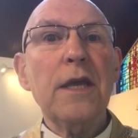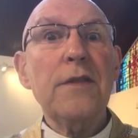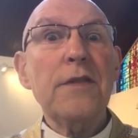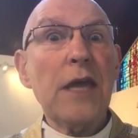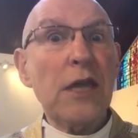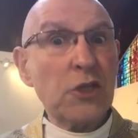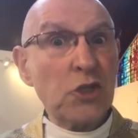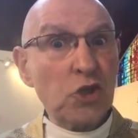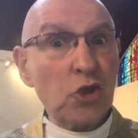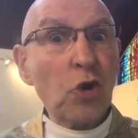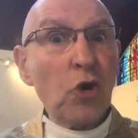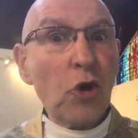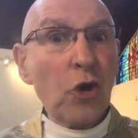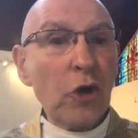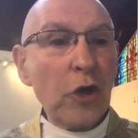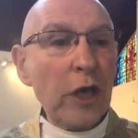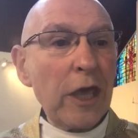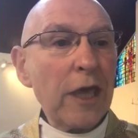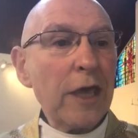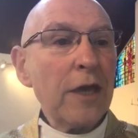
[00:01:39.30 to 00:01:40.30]
Their
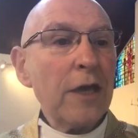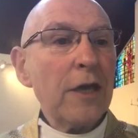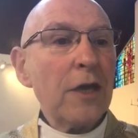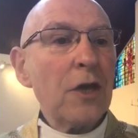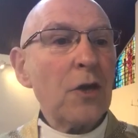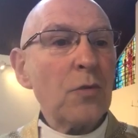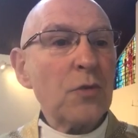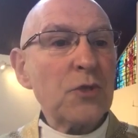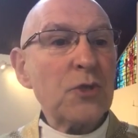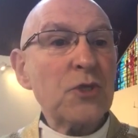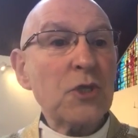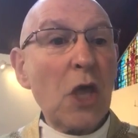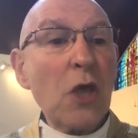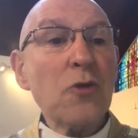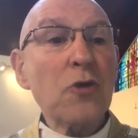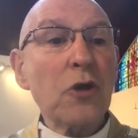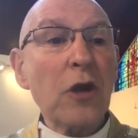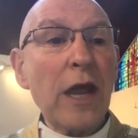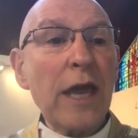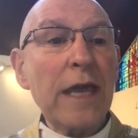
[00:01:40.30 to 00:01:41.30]
joy was
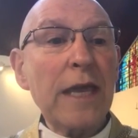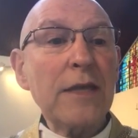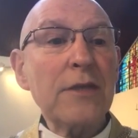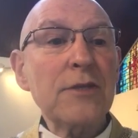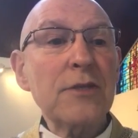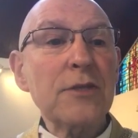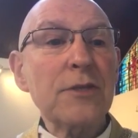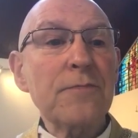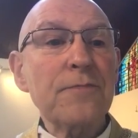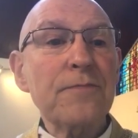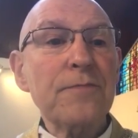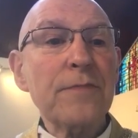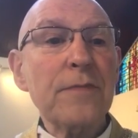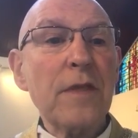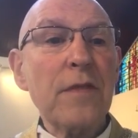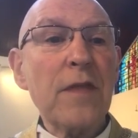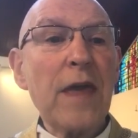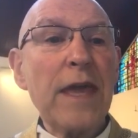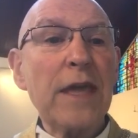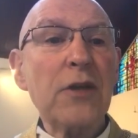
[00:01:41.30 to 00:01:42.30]
so great
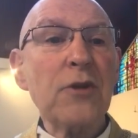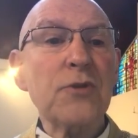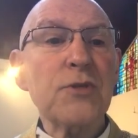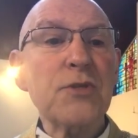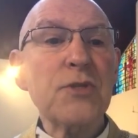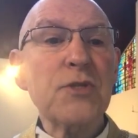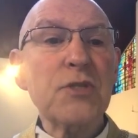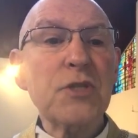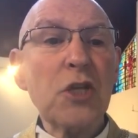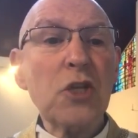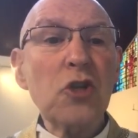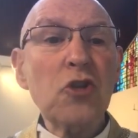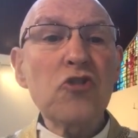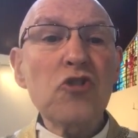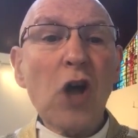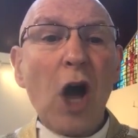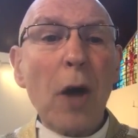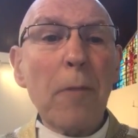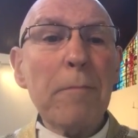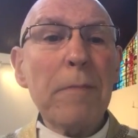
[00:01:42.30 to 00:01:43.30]
that they could still
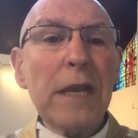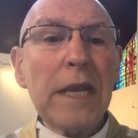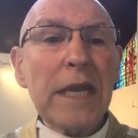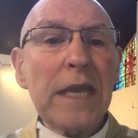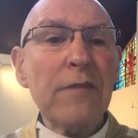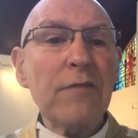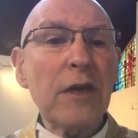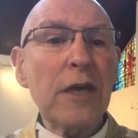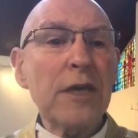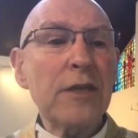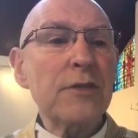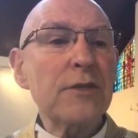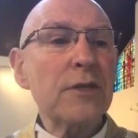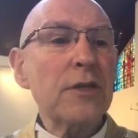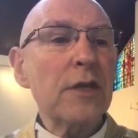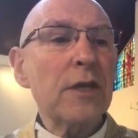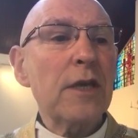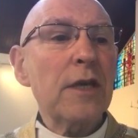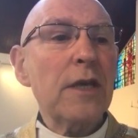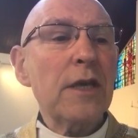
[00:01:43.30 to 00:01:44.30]
not believe it,
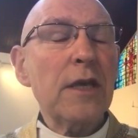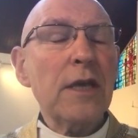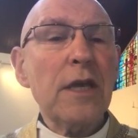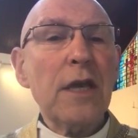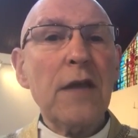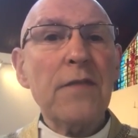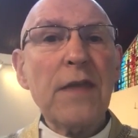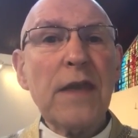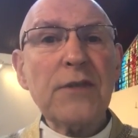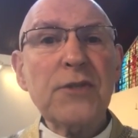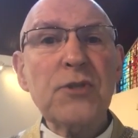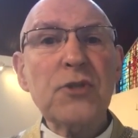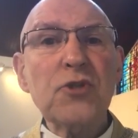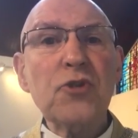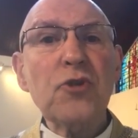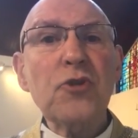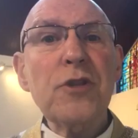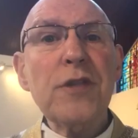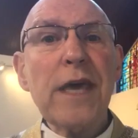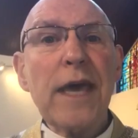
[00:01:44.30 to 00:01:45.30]
and they
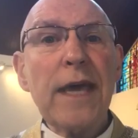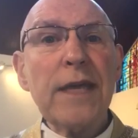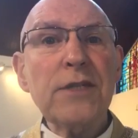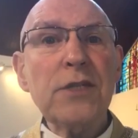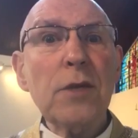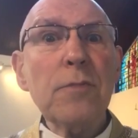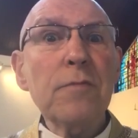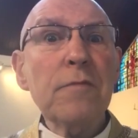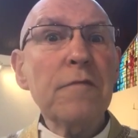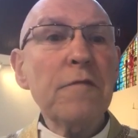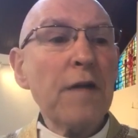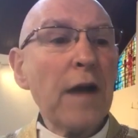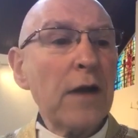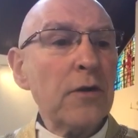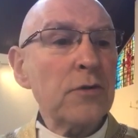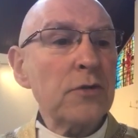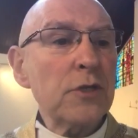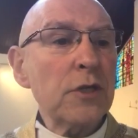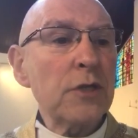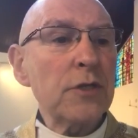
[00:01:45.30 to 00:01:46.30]
stood there
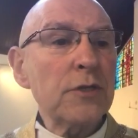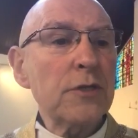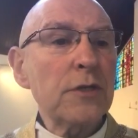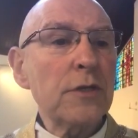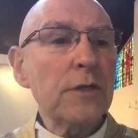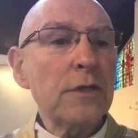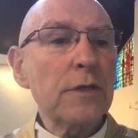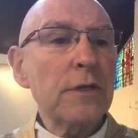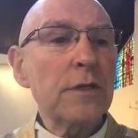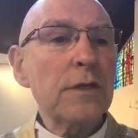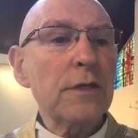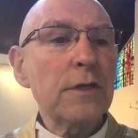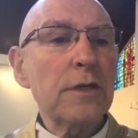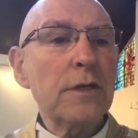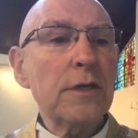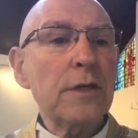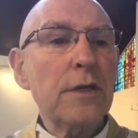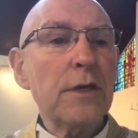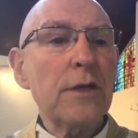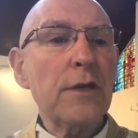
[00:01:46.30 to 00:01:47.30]
dumbfounded.
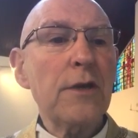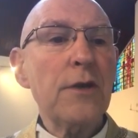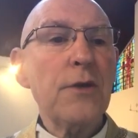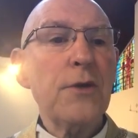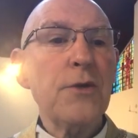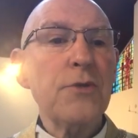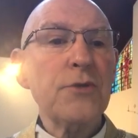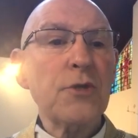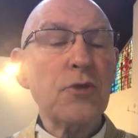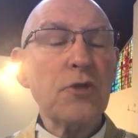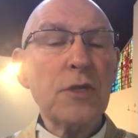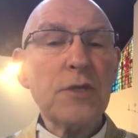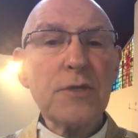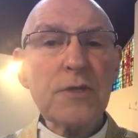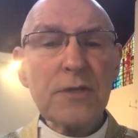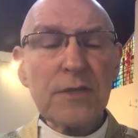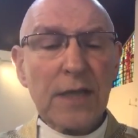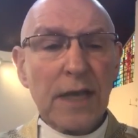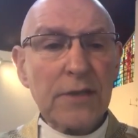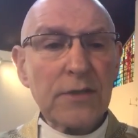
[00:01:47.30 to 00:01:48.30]
So
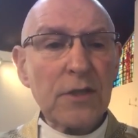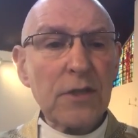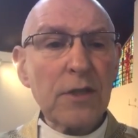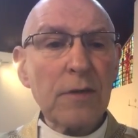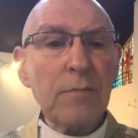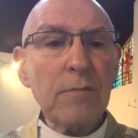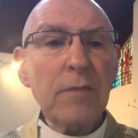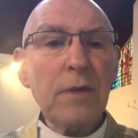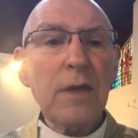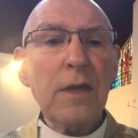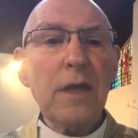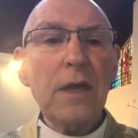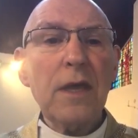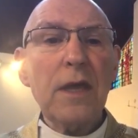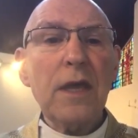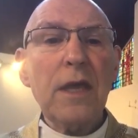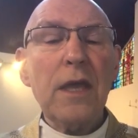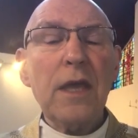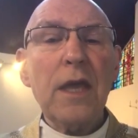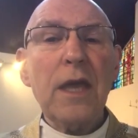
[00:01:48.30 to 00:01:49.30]
Jesus said to them,
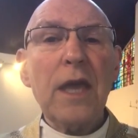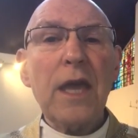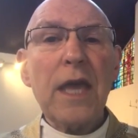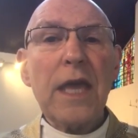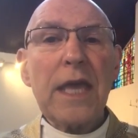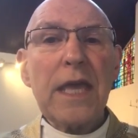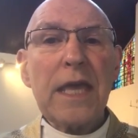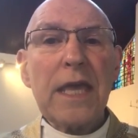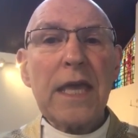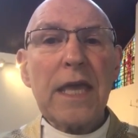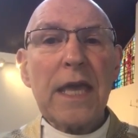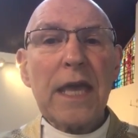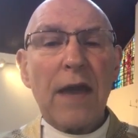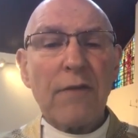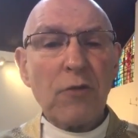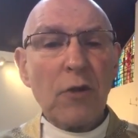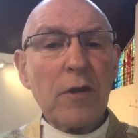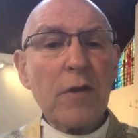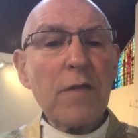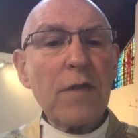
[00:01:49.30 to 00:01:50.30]

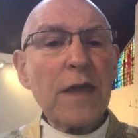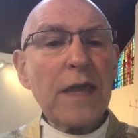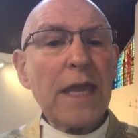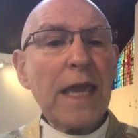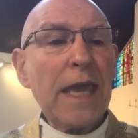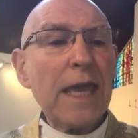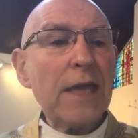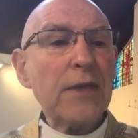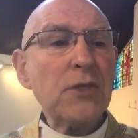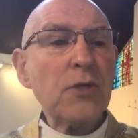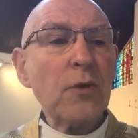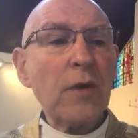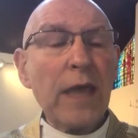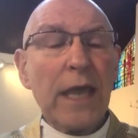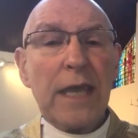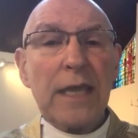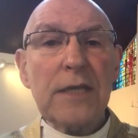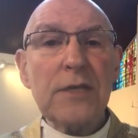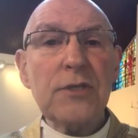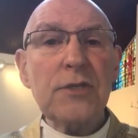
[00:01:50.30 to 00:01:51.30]
Have you anything here to
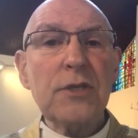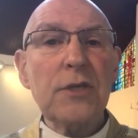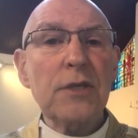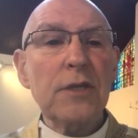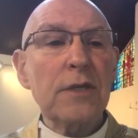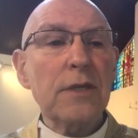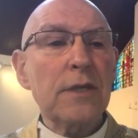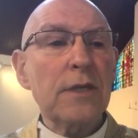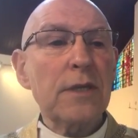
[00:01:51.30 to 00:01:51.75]
eat?